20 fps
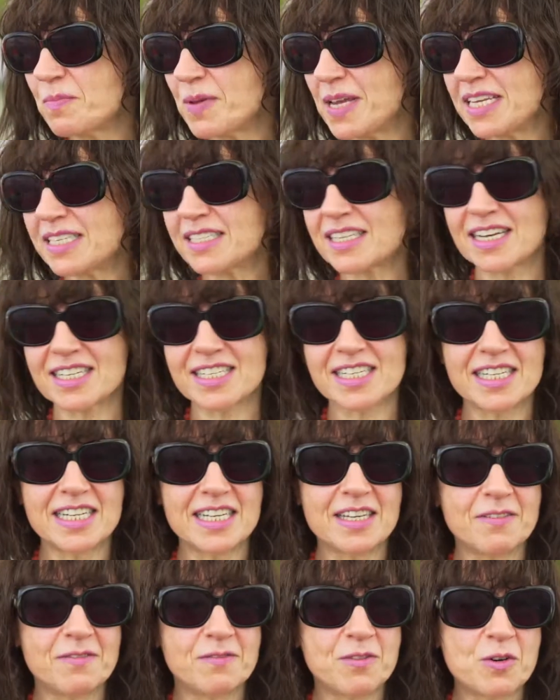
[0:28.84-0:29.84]
a piece
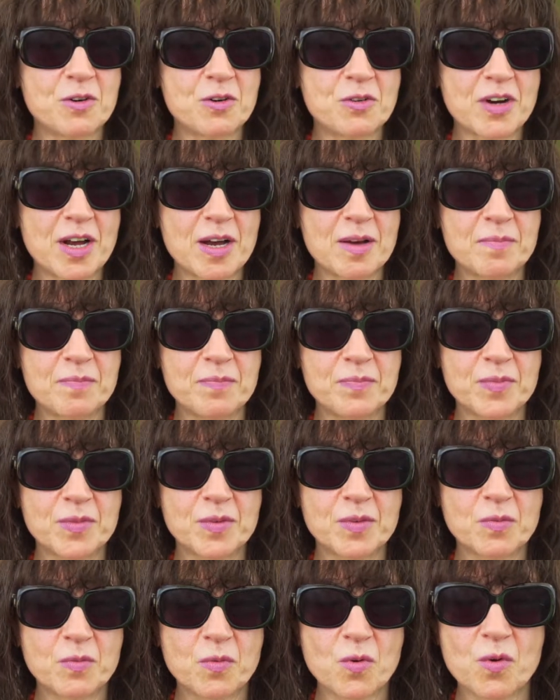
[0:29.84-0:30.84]
actually for
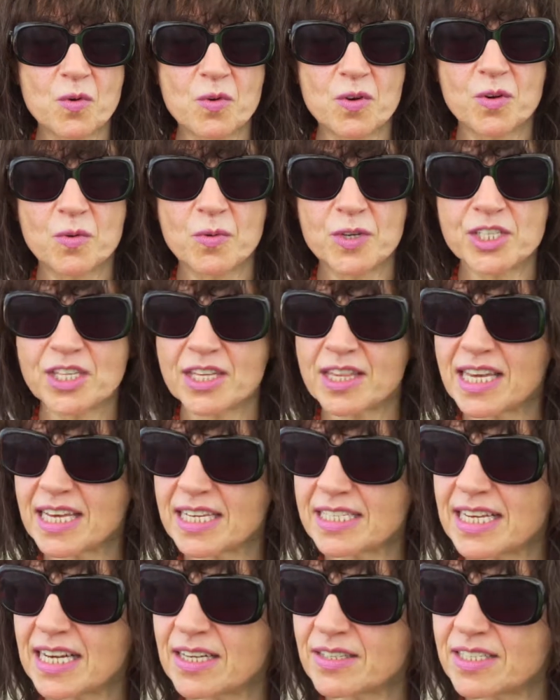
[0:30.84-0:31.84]
Walk, which I think
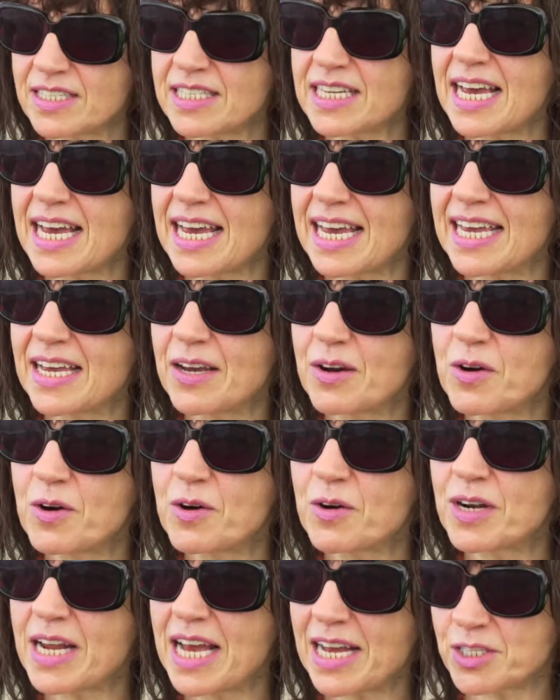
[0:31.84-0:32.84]
is out today,
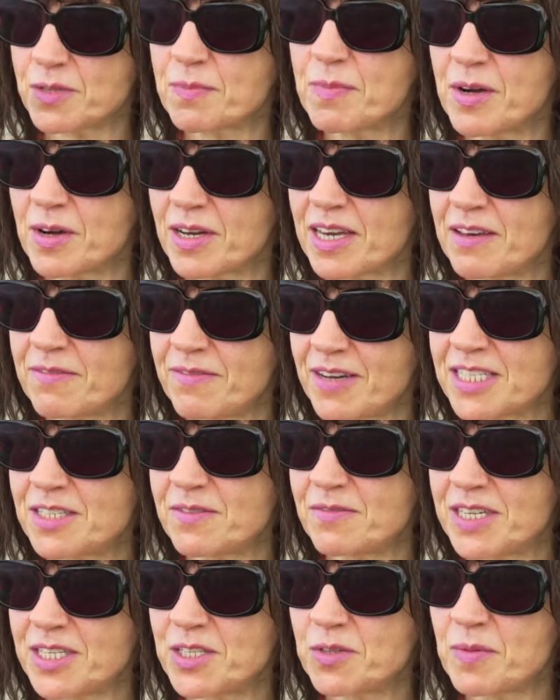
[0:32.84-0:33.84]
on how to market
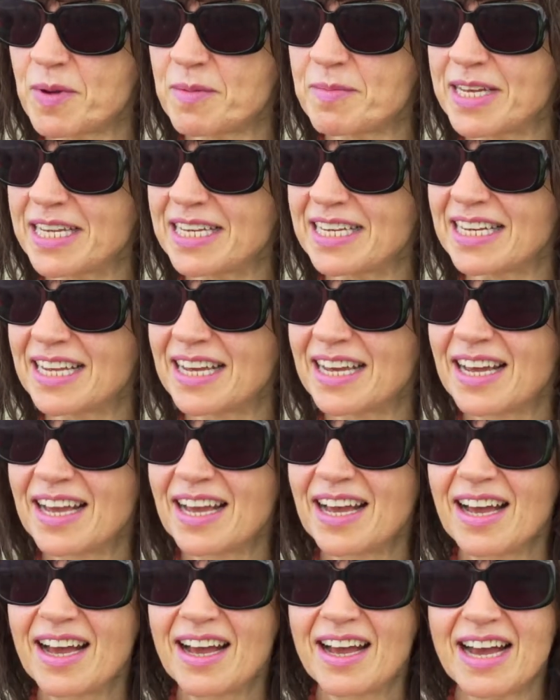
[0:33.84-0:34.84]
effectively to women.
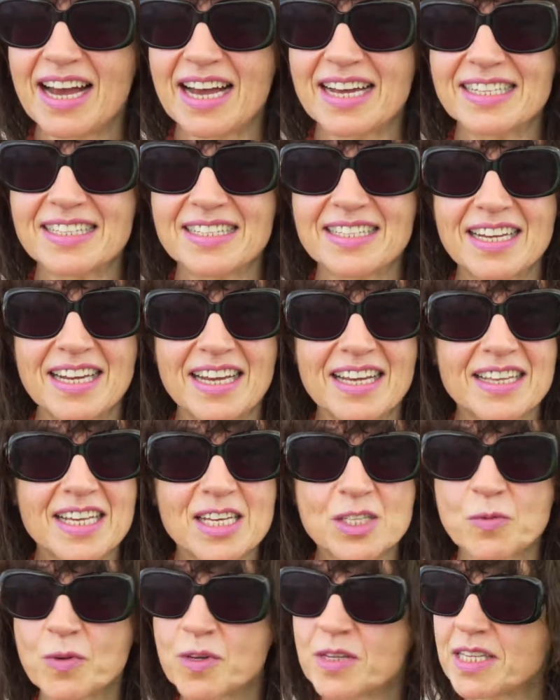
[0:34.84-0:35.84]
And
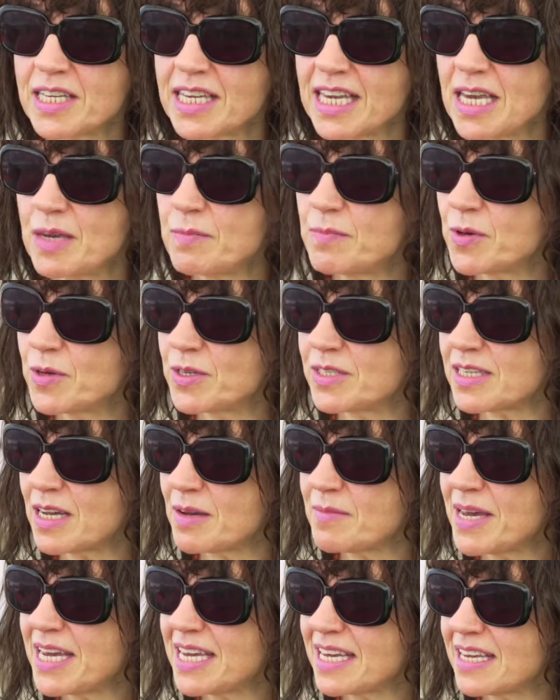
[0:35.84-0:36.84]
that's one of the key points
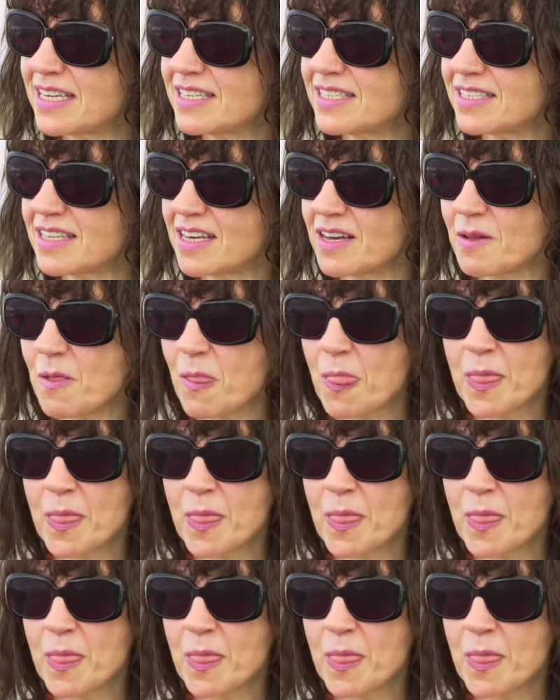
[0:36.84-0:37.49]
I make, is that